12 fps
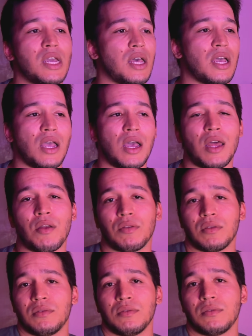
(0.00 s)
I don't
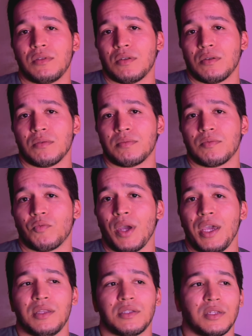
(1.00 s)
do,
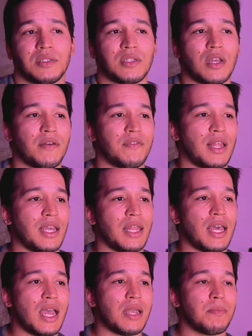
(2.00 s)
weights and stuff like that.